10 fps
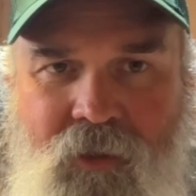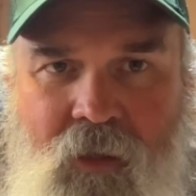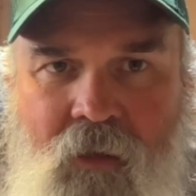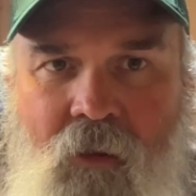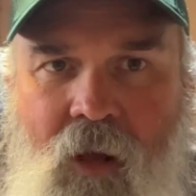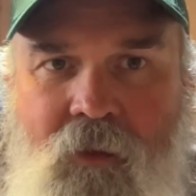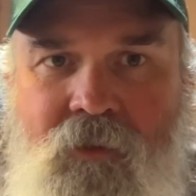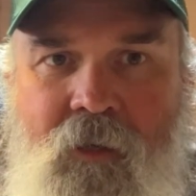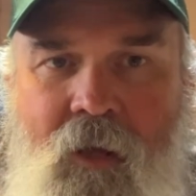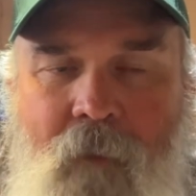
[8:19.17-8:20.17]
it clogs
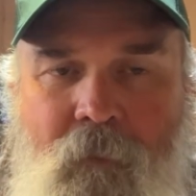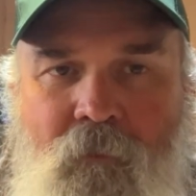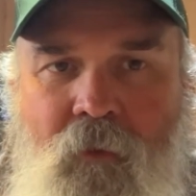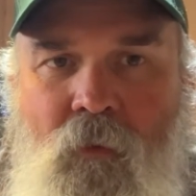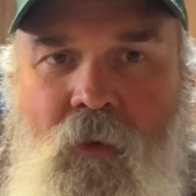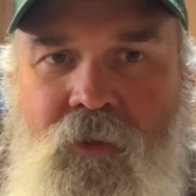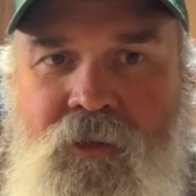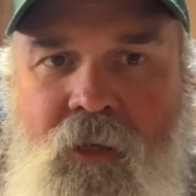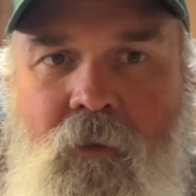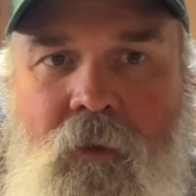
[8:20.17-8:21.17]
it up. You really want a
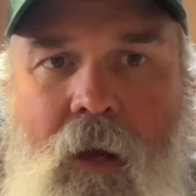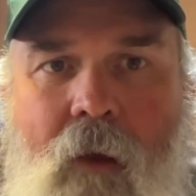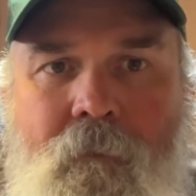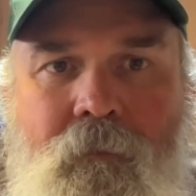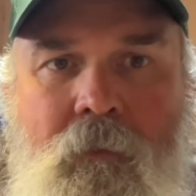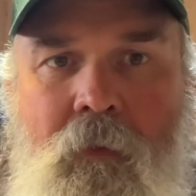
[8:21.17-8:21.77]
single cut,